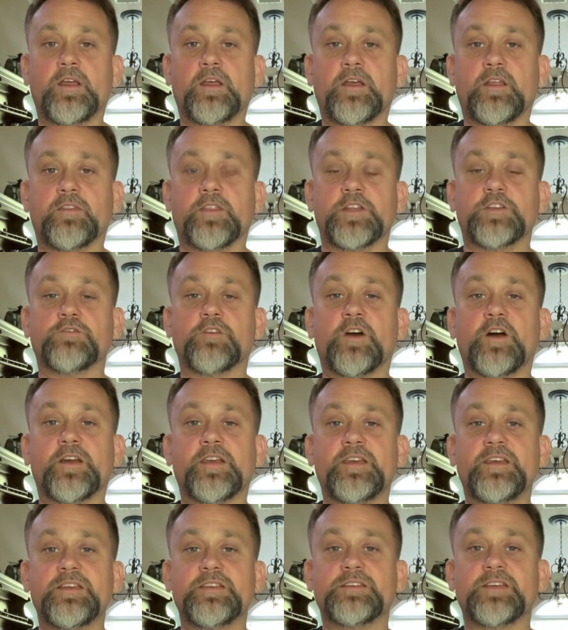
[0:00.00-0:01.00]
The drug
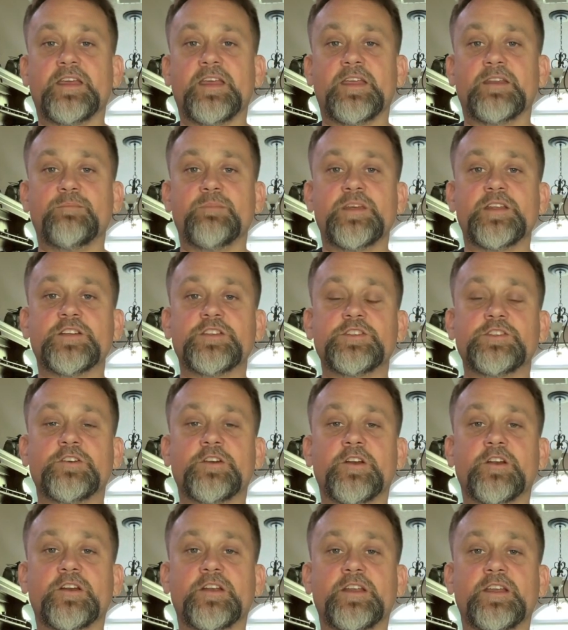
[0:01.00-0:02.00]
is
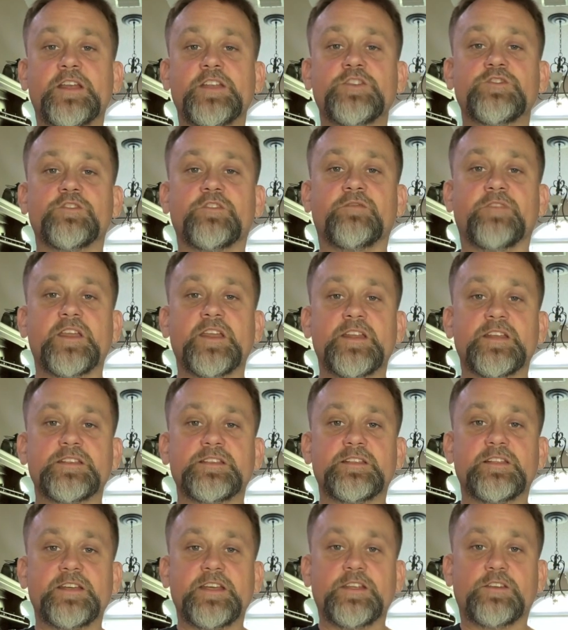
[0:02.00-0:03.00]
administered
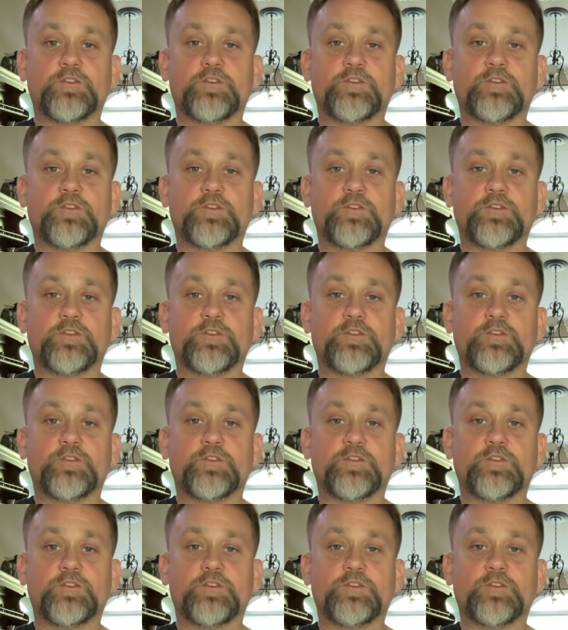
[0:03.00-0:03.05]
intravenously